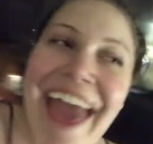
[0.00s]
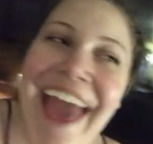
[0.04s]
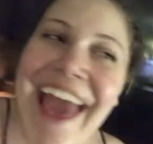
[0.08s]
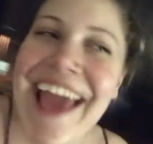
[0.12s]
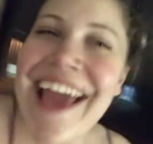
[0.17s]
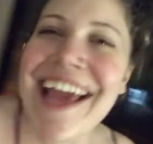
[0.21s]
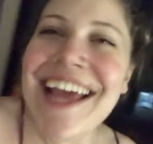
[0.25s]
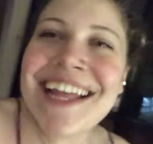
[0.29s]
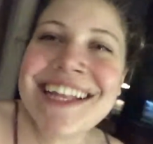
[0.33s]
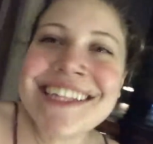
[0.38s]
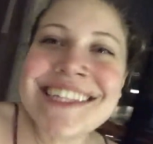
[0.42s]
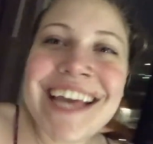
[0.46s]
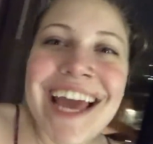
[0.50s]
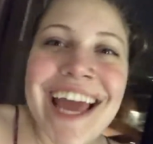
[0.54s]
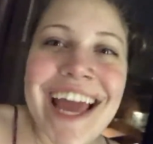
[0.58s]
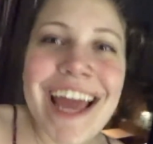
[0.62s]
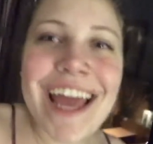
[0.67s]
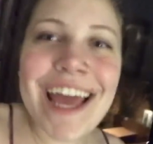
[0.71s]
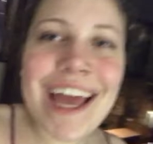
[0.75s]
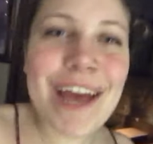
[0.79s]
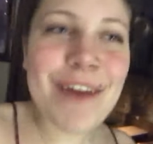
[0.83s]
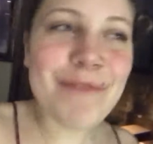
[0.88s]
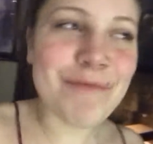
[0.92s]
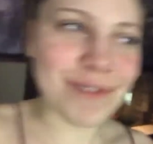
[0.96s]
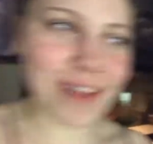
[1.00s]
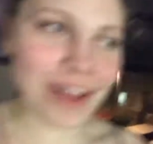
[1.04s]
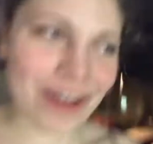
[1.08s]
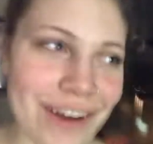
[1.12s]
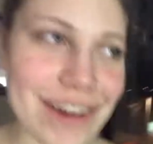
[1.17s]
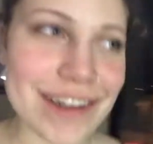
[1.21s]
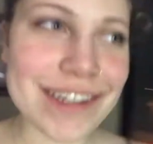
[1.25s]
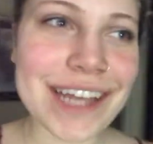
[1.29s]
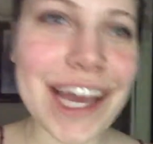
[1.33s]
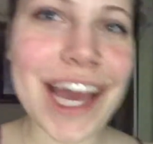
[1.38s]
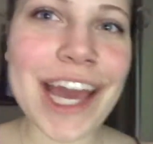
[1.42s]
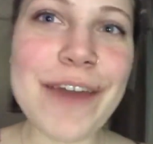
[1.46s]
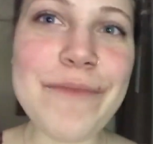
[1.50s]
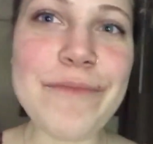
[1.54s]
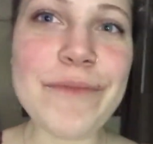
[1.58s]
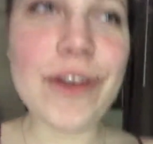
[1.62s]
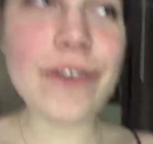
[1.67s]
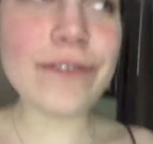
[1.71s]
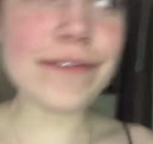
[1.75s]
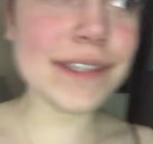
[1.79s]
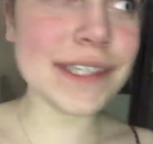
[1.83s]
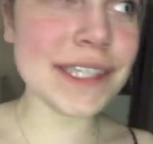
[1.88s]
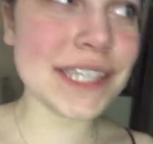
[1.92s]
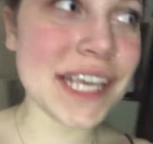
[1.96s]
hey, Tam. Long time
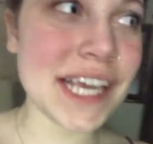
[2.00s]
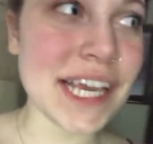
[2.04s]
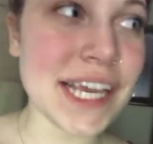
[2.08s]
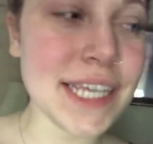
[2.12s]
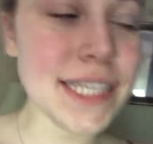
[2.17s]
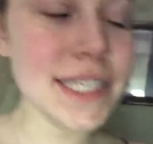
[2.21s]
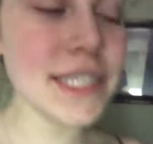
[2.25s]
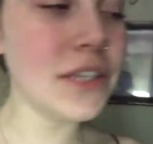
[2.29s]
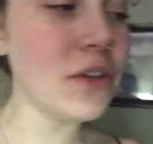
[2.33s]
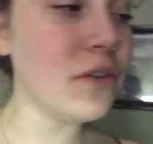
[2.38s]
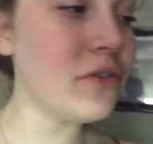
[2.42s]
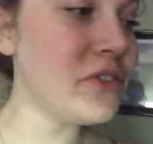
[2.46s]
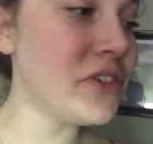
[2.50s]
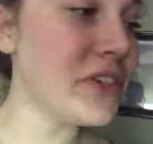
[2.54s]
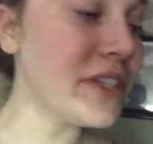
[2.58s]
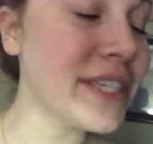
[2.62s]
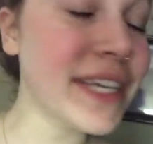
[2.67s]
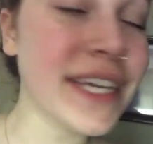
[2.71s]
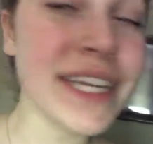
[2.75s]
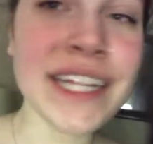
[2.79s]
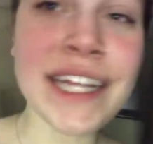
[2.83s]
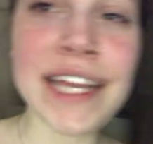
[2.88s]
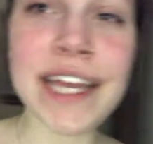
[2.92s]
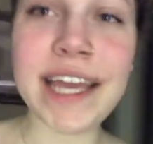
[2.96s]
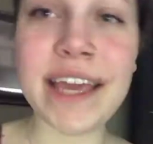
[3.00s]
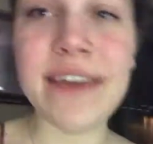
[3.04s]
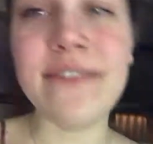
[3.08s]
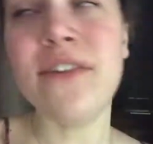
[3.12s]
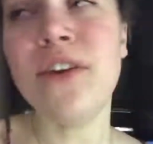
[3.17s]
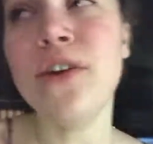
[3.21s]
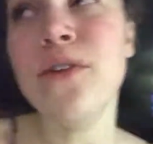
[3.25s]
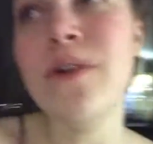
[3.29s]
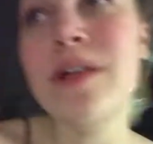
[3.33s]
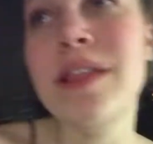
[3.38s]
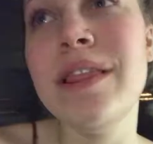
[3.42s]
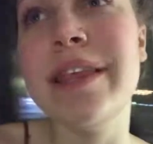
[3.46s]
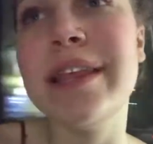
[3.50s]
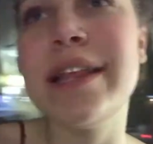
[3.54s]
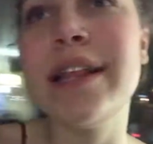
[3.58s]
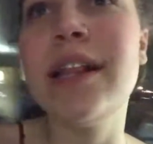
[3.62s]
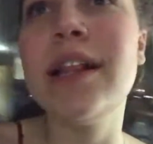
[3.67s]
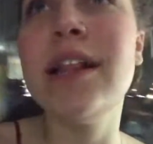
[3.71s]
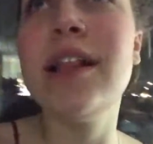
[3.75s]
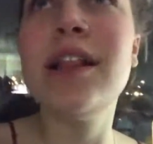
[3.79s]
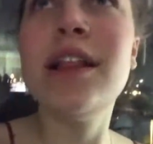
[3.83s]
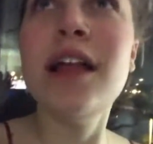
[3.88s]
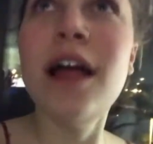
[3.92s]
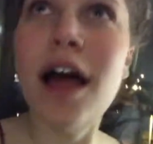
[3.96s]
no see. So just going to give you a
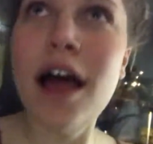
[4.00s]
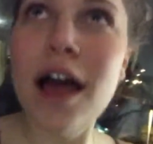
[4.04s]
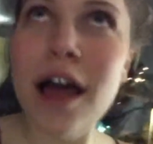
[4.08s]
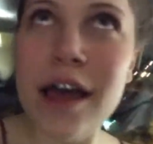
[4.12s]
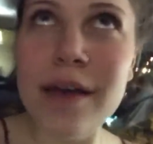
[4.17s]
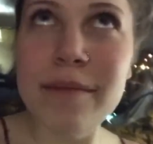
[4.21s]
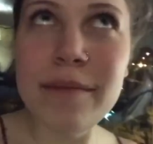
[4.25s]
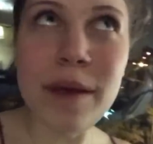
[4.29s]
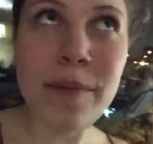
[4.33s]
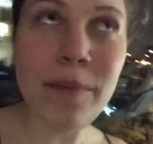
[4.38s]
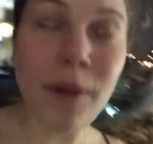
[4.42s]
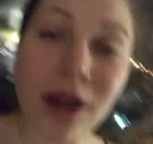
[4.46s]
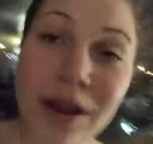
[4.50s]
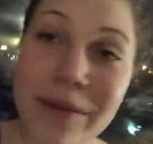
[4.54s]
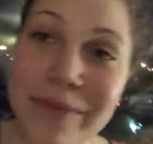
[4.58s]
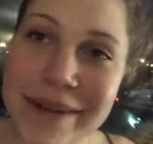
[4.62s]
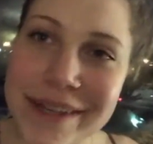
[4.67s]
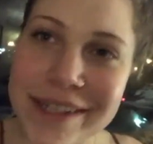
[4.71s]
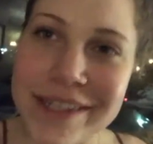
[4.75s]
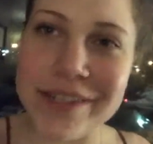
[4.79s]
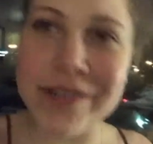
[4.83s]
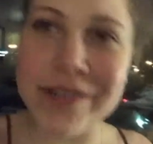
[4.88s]
little um, apartment